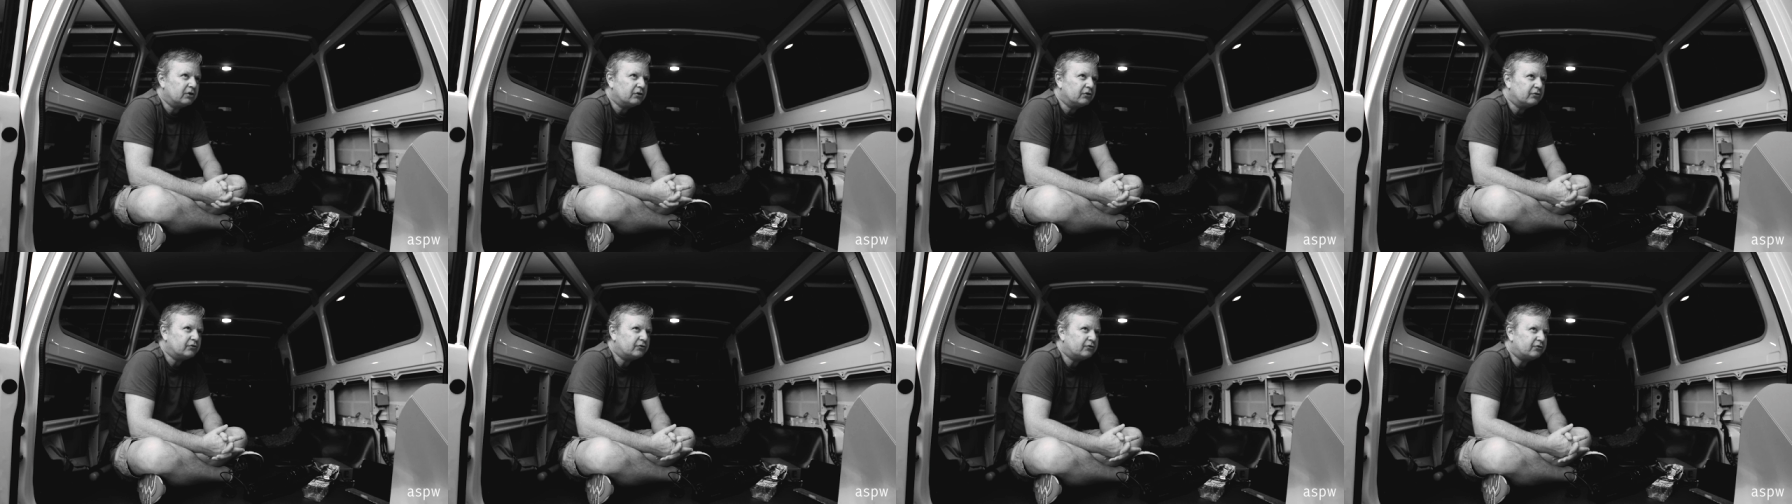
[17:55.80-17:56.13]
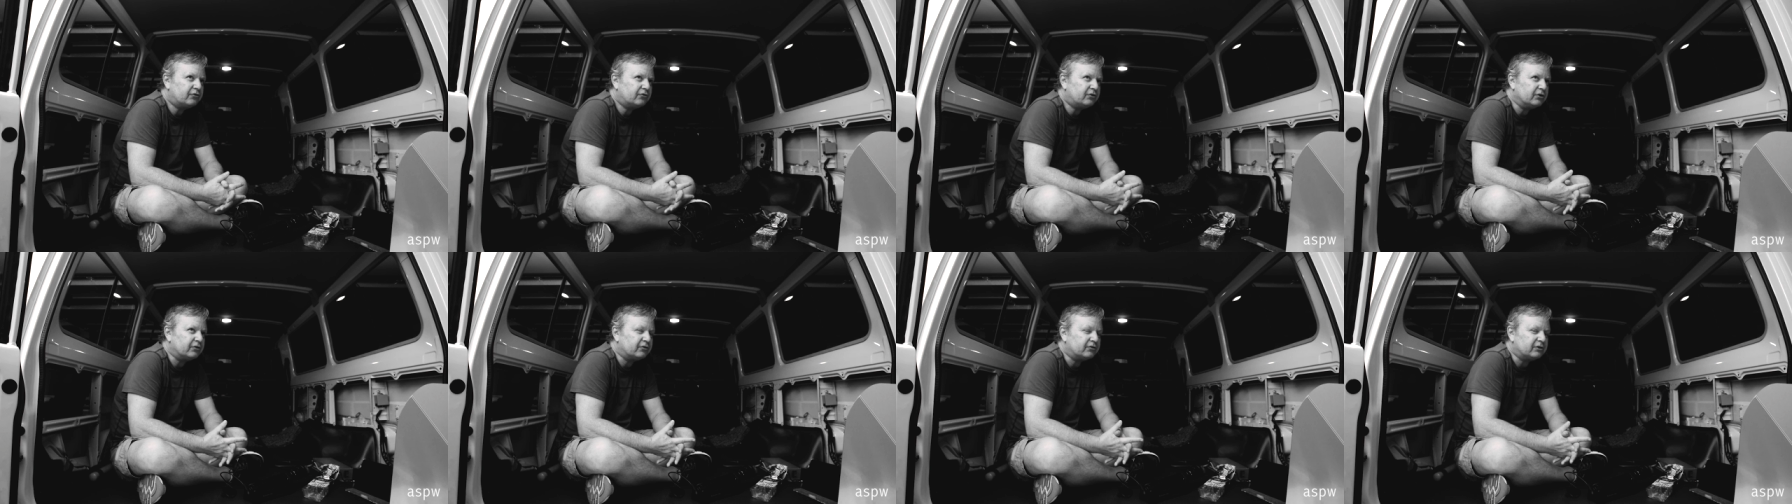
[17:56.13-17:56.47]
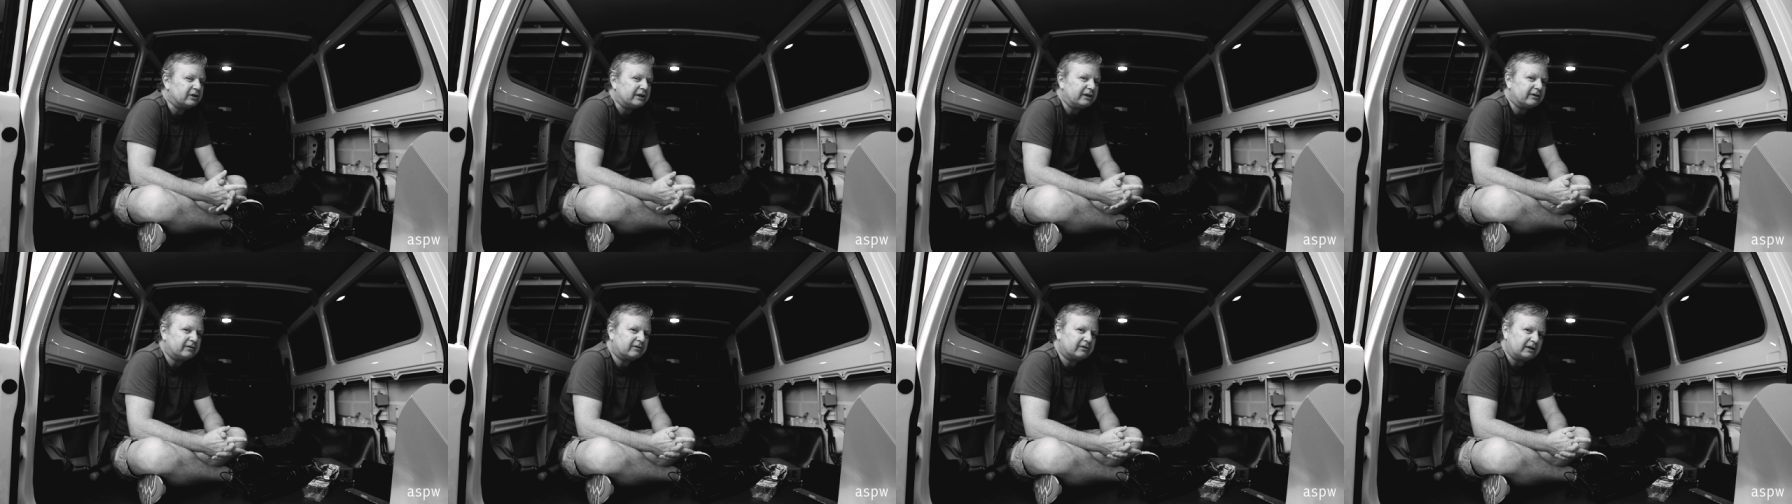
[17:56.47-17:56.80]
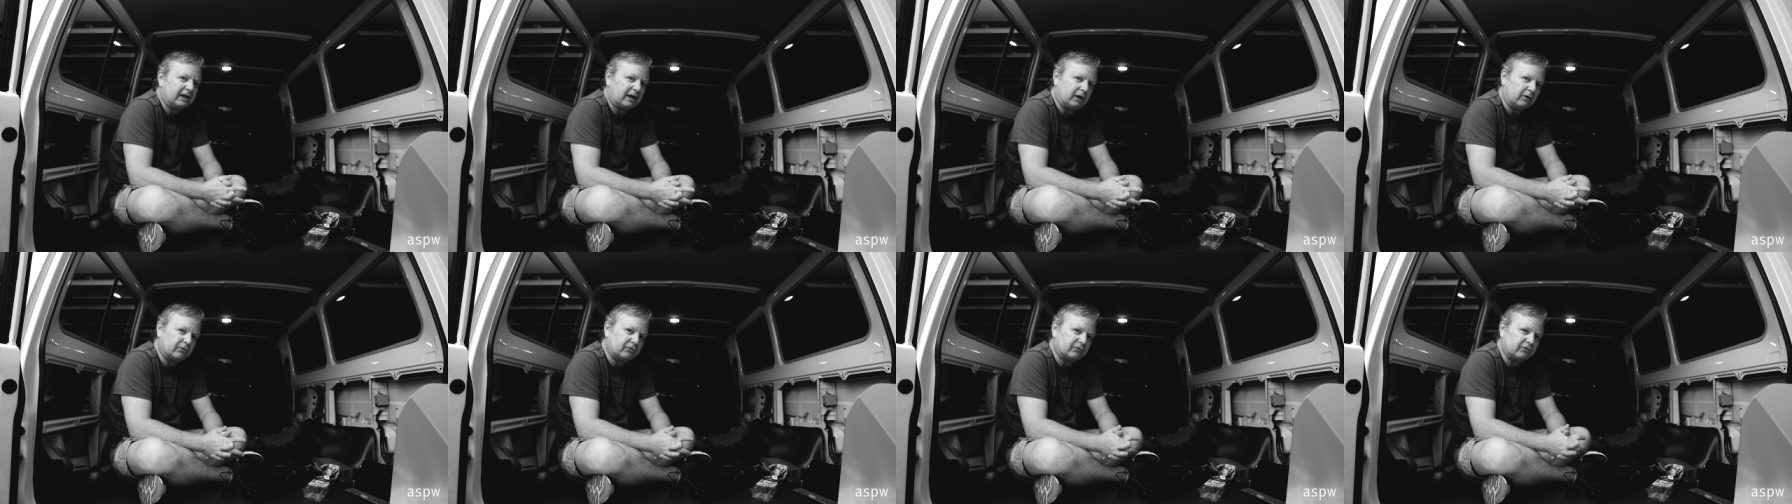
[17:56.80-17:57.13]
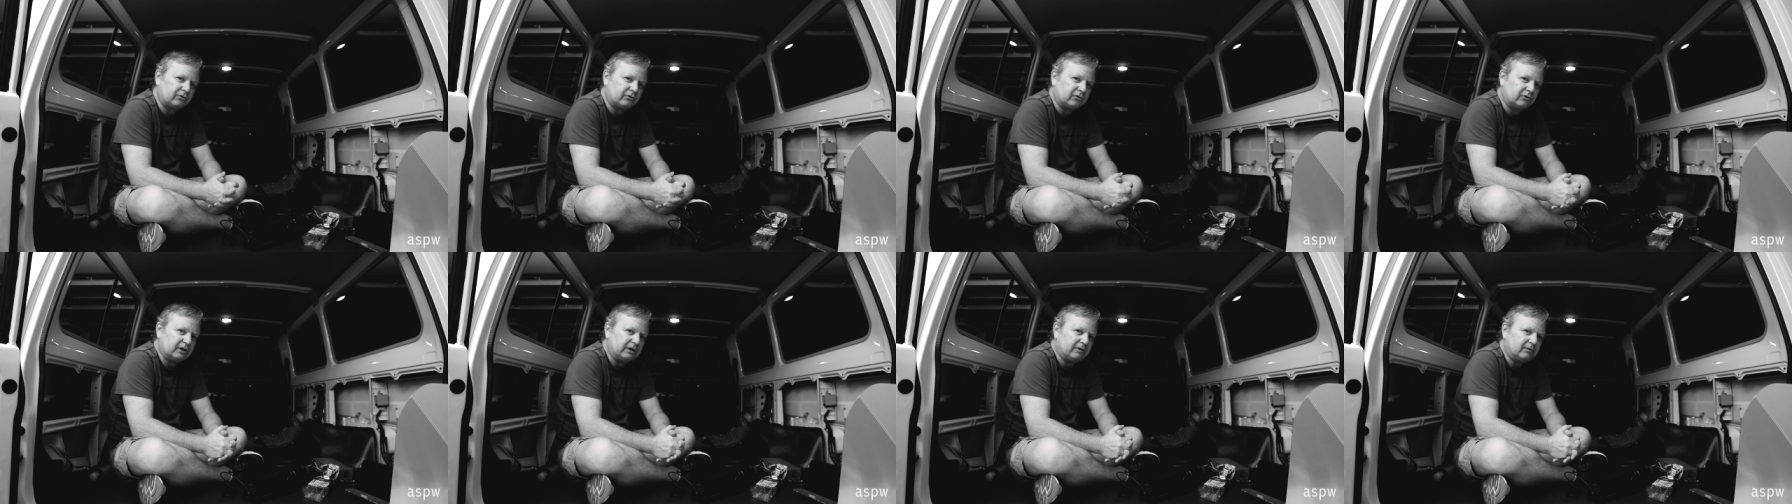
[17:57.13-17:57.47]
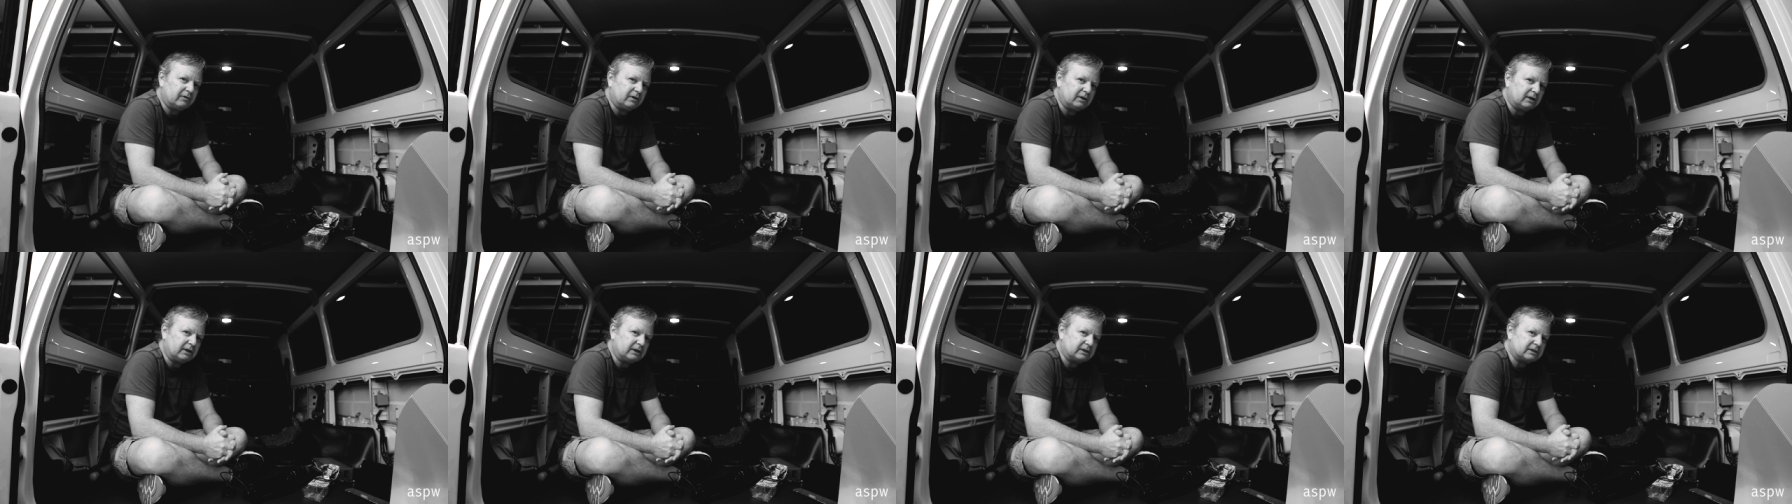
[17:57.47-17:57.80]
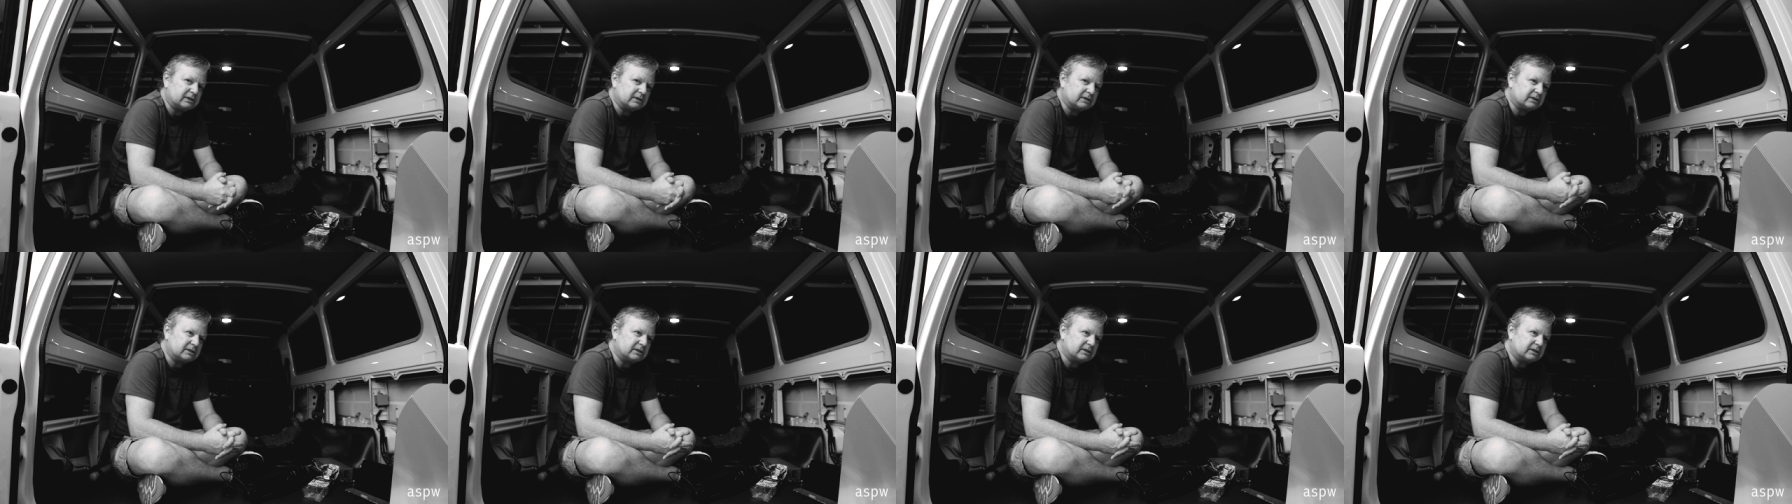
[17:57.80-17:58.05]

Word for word: fifty thousand DVD